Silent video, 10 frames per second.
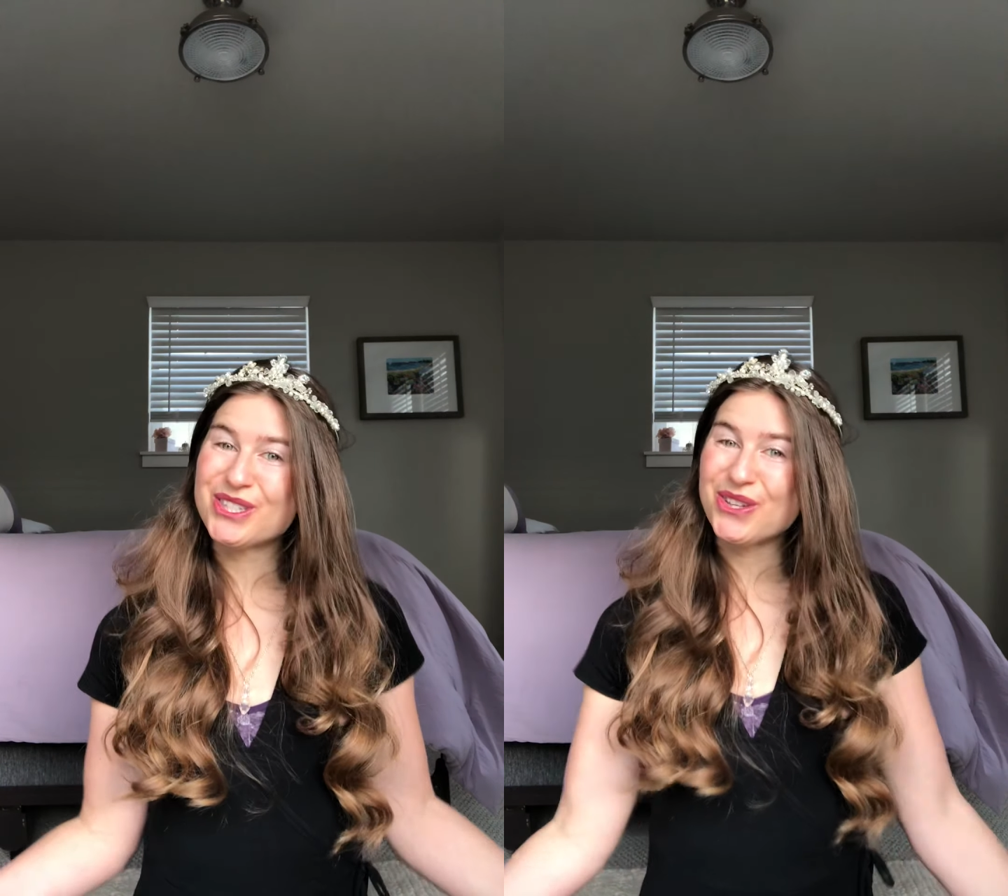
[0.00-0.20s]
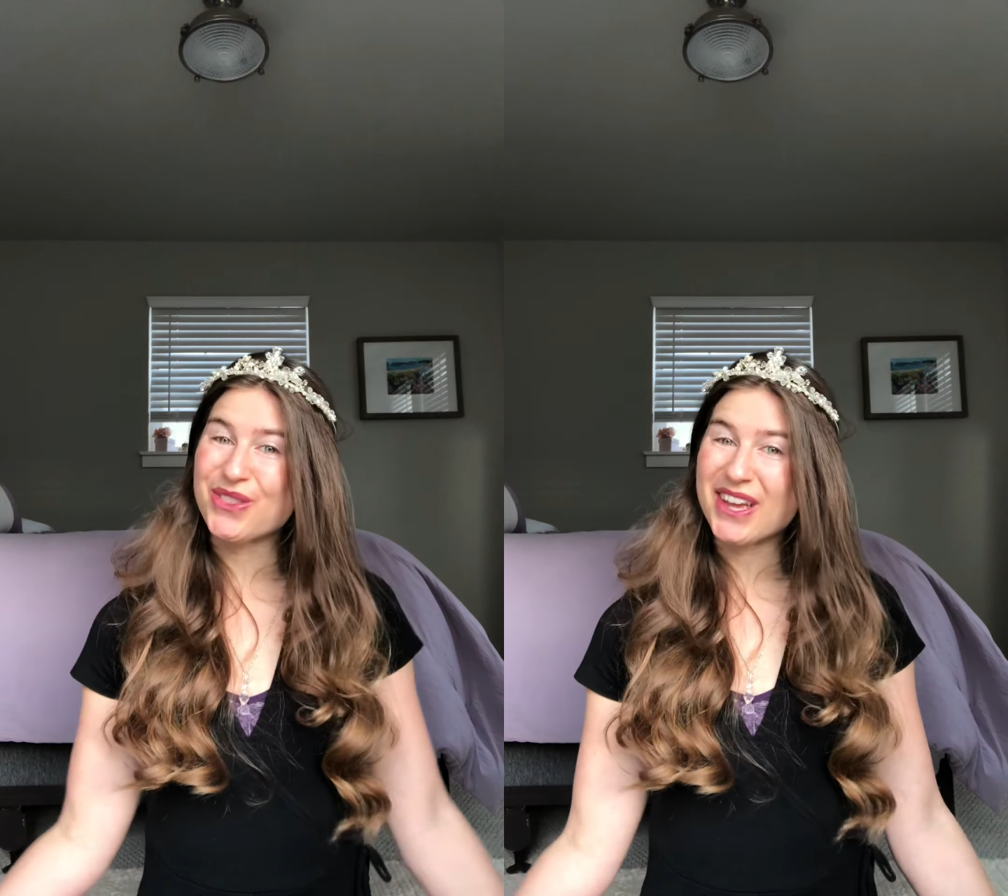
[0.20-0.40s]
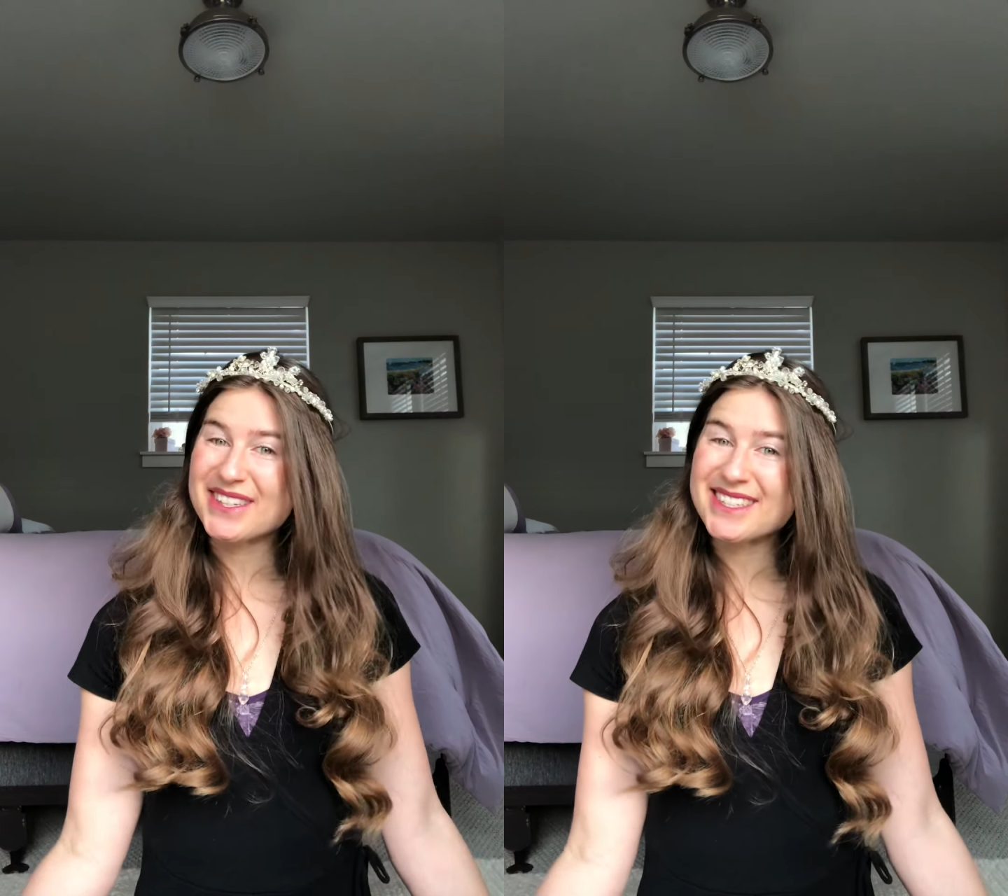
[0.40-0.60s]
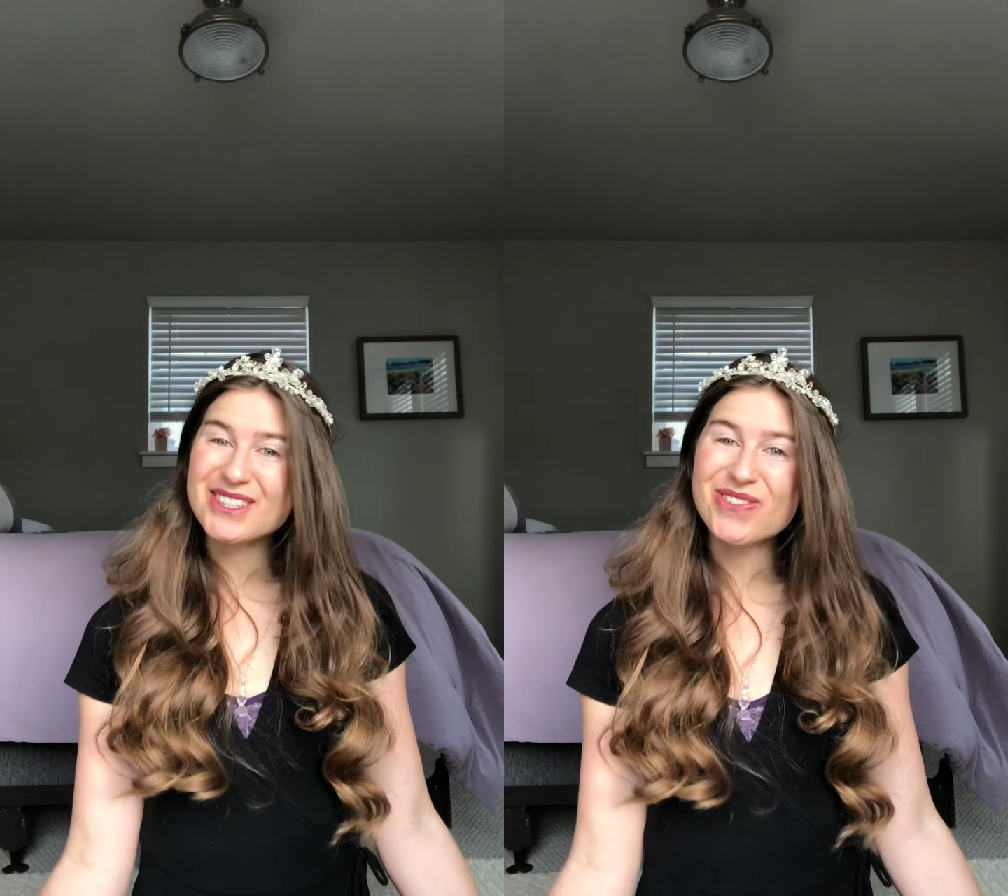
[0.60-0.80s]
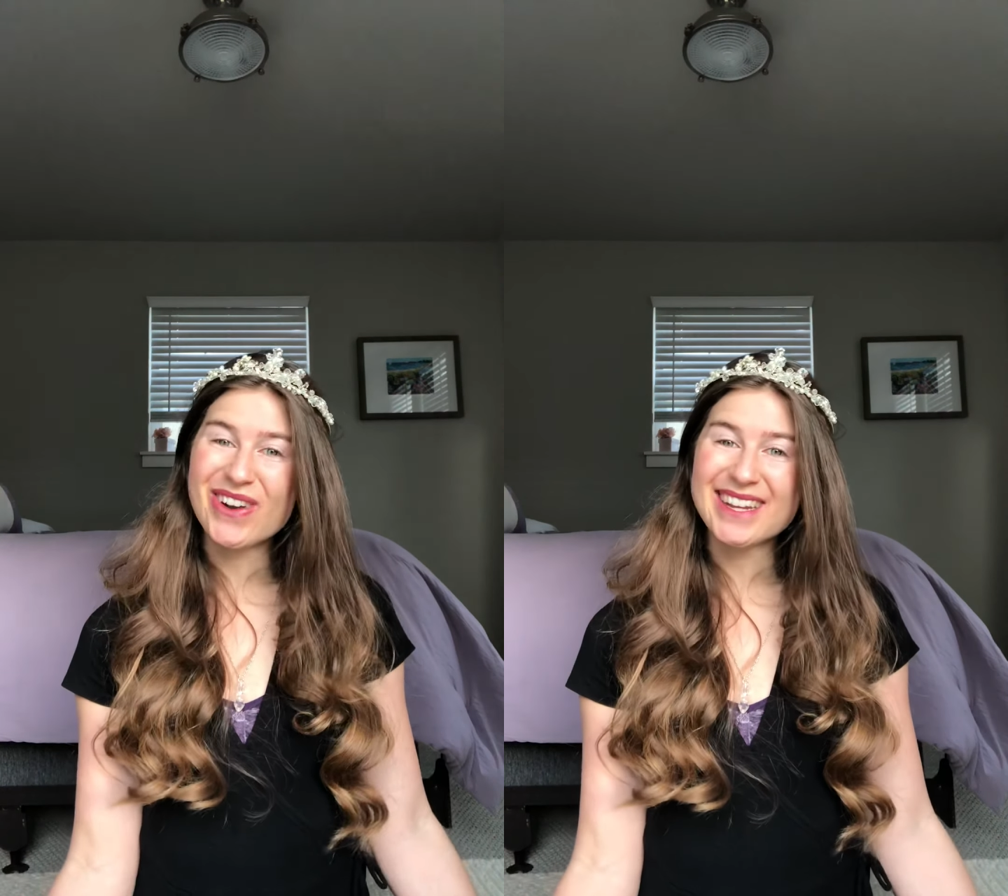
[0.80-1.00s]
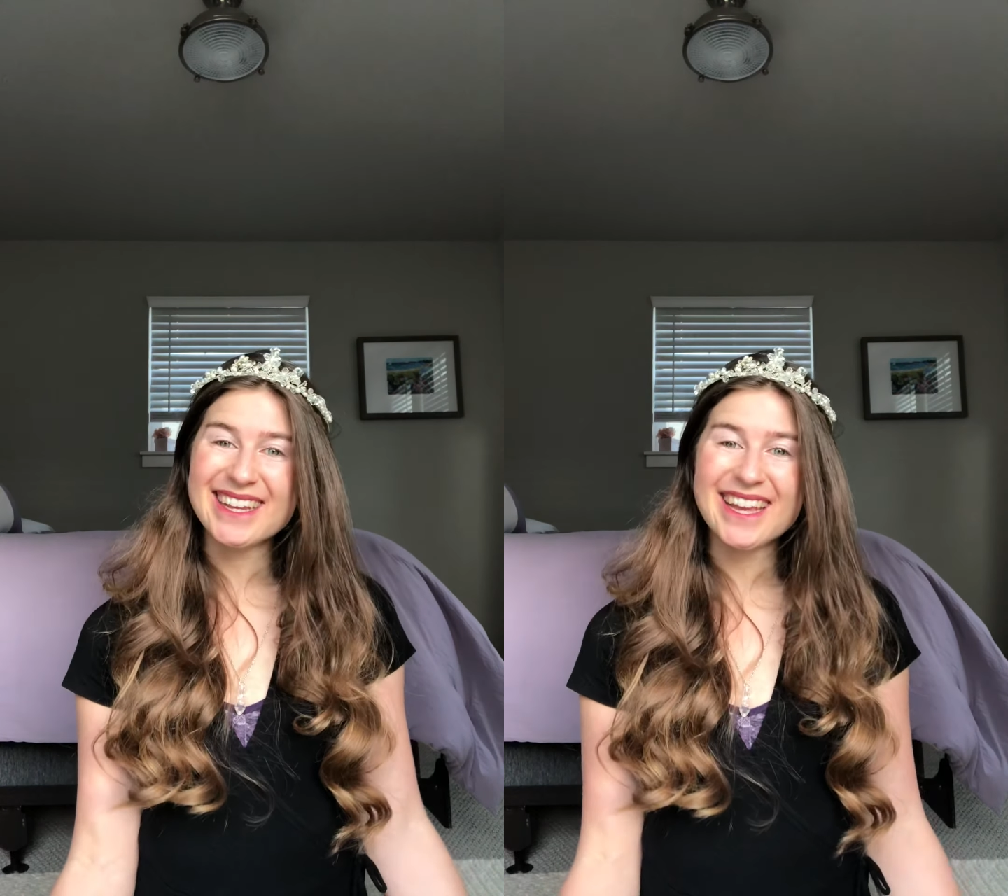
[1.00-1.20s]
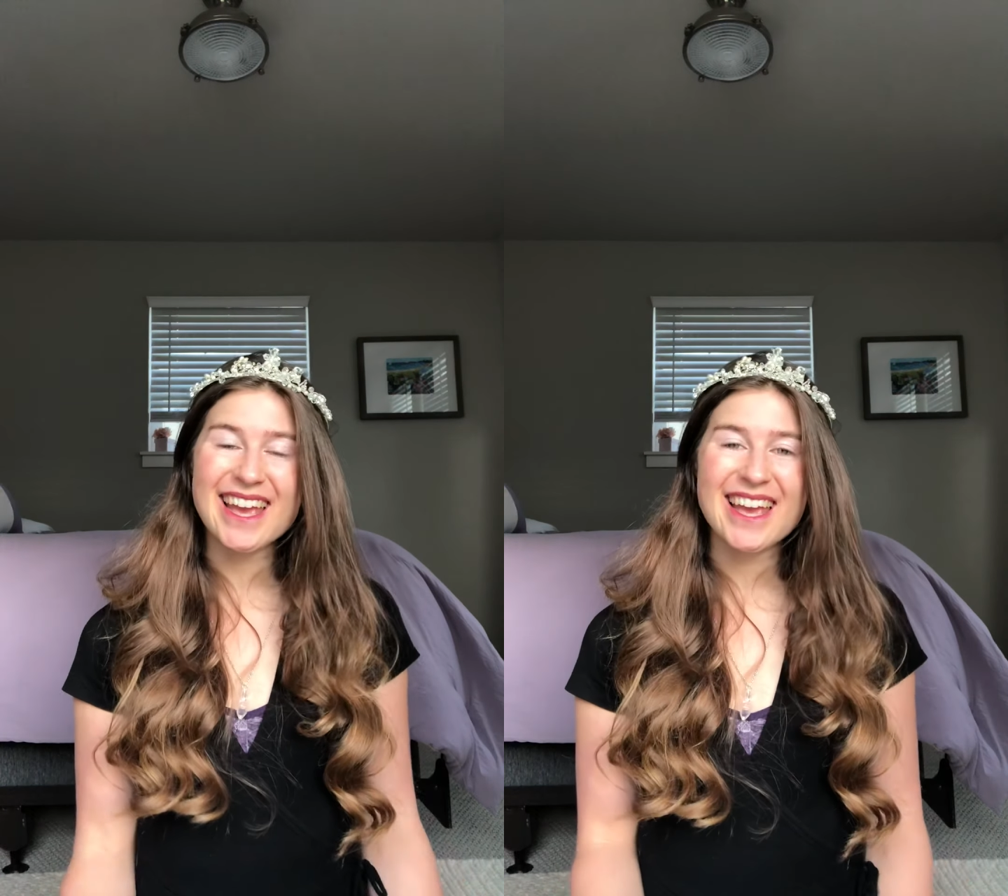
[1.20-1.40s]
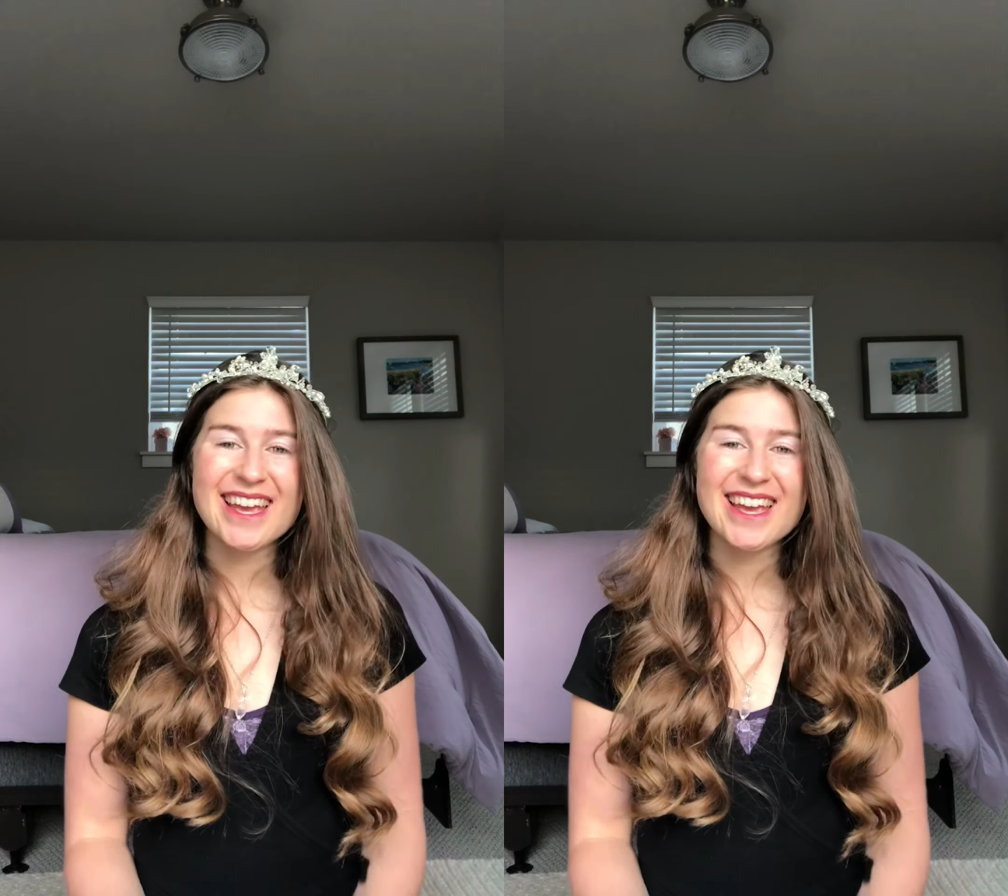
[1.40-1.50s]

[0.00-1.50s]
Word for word: 2020.